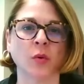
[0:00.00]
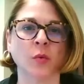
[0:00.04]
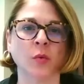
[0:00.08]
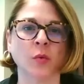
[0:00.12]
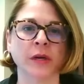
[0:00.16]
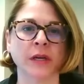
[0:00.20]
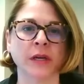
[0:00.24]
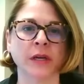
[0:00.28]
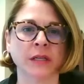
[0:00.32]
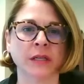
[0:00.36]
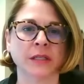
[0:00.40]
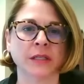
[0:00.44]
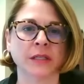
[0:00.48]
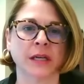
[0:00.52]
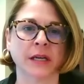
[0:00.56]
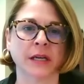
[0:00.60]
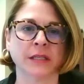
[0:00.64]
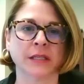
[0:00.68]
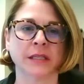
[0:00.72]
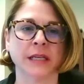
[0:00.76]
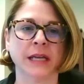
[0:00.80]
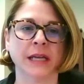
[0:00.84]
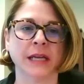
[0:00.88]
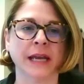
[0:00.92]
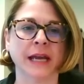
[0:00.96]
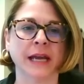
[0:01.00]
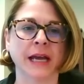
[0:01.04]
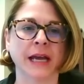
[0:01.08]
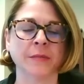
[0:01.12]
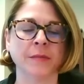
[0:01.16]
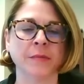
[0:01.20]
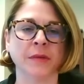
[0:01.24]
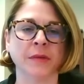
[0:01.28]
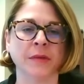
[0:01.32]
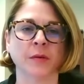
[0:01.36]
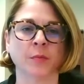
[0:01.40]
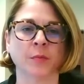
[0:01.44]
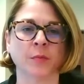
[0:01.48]
what we're going to talk today,
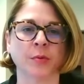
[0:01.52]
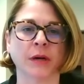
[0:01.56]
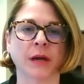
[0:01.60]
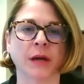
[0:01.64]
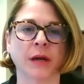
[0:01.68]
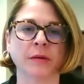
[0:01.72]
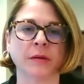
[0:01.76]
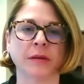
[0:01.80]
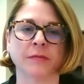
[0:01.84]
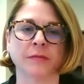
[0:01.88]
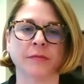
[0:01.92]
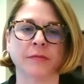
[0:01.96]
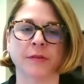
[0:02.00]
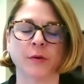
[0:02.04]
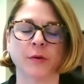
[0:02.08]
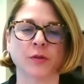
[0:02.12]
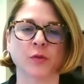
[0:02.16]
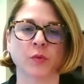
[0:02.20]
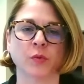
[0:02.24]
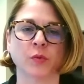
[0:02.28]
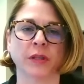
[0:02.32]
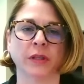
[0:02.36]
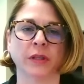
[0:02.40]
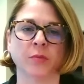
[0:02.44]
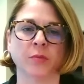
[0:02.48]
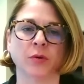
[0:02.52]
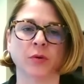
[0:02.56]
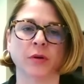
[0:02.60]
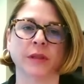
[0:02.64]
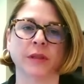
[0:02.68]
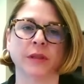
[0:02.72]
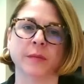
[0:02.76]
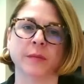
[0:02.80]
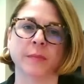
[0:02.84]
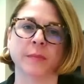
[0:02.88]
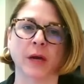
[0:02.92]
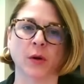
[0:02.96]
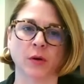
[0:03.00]
I'm going to probably focus really more
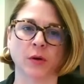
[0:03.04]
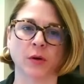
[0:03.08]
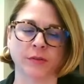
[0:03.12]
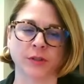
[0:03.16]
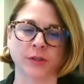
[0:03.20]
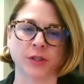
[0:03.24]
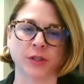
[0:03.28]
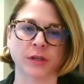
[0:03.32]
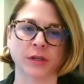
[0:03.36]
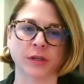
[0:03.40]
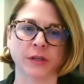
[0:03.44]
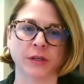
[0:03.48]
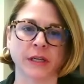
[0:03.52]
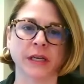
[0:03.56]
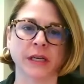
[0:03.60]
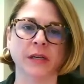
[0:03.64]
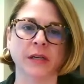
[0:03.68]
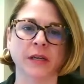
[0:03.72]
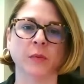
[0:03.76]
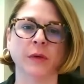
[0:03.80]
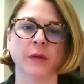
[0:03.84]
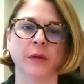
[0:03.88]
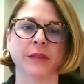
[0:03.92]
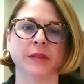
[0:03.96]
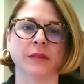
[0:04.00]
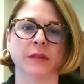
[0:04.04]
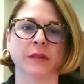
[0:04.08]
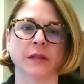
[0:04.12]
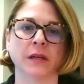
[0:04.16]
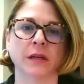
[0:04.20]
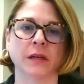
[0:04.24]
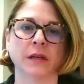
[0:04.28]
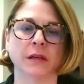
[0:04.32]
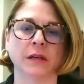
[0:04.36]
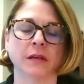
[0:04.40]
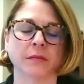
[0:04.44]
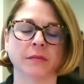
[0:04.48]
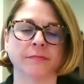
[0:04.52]
on the power of attorney, what the
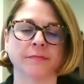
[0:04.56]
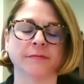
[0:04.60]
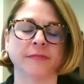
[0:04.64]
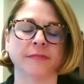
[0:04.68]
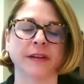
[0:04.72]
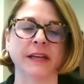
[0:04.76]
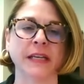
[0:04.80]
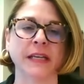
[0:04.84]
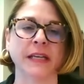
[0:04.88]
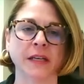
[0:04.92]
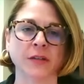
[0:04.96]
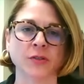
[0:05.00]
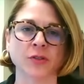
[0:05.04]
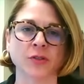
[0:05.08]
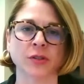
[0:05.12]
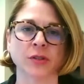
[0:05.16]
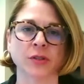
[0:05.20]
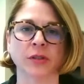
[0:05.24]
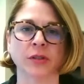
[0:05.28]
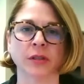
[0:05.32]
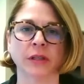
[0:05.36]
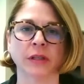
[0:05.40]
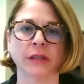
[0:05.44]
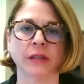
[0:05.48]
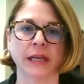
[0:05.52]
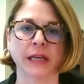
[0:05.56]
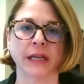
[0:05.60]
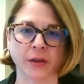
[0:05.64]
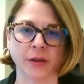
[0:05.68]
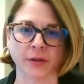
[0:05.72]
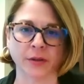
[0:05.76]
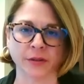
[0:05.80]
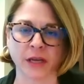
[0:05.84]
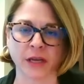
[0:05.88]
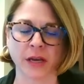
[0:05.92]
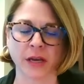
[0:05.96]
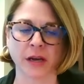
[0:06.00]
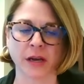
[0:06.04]
financial, the
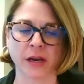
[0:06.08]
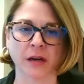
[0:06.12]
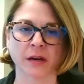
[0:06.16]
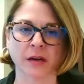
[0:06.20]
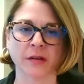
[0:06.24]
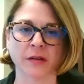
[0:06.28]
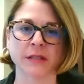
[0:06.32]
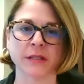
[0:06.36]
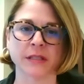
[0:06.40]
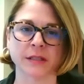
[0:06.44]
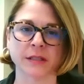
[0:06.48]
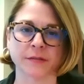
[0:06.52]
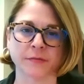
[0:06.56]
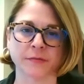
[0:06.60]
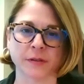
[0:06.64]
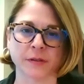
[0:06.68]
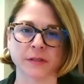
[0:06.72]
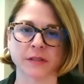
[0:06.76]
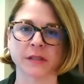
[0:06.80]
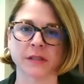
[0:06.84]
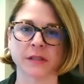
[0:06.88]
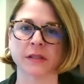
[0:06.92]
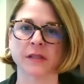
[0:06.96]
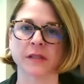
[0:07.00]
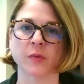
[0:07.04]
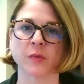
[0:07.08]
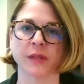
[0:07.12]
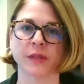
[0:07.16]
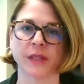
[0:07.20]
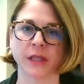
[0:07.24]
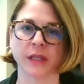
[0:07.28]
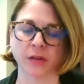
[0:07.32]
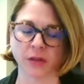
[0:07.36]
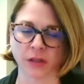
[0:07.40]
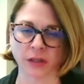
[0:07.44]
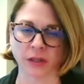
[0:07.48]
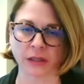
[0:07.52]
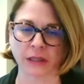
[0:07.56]
healthcare, the differences, what
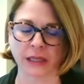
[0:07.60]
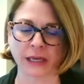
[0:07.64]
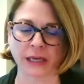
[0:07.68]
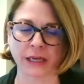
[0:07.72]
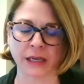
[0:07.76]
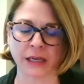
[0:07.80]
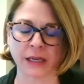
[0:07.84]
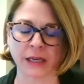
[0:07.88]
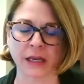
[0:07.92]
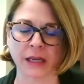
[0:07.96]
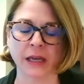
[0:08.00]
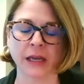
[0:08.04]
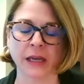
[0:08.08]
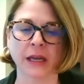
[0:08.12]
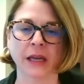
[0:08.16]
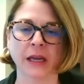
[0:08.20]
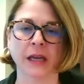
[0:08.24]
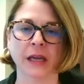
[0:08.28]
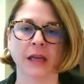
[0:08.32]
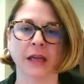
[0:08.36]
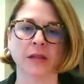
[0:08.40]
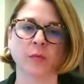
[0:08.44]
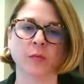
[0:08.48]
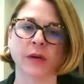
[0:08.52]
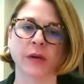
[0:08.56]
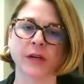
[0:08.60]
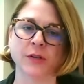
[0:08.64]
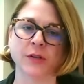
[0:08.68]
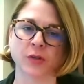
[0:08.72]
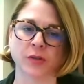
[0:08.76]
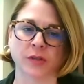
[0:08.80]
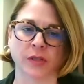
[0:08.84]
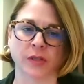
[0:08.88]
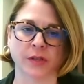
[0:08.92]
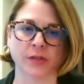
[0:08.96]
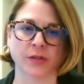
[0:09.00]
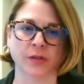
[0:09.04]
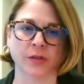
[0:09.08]
they look like. And then
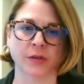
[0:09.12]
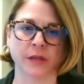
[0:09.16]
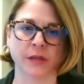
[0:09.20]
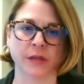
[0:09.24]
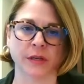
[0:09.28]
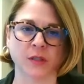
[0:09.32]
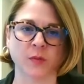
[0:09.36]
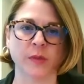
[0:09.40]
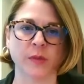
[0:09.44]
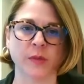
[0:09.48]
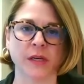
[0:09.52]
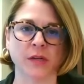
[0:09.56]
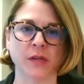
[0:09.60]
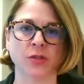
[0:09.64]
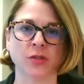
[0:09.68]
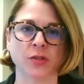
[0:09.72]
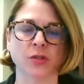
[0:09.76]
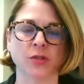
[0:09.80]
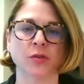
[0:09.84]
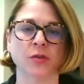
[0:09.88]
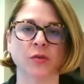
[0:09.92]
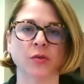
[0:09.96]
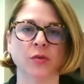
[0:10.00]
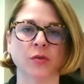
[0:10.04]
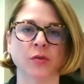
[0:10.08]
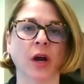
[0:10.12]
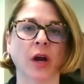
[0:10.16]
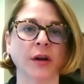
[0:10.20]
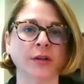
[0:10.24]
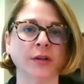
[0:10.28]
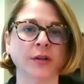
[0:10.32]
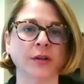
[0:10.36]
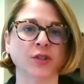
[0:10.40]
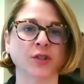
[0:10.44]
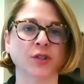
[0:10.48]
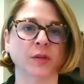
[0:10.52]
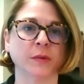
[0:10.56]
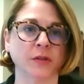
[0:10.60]
Rachel's also going to speak to
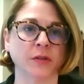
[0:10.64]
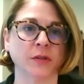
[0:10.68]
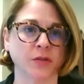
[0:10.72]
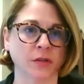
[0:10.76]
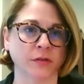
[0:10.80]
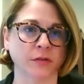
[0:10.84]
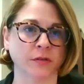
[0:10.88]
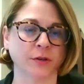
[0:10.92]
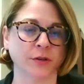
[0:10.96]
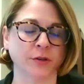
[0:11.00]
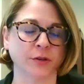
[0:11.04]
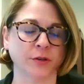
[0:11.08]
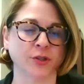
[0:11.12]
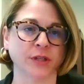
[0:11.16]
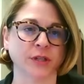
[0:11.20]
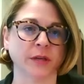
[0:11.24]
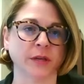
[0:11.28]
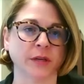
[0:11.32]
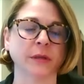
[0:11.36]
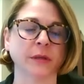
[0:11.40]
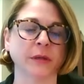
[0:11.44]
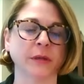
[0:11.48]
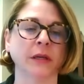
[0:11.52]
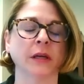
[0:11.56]
guardianship conservatorship.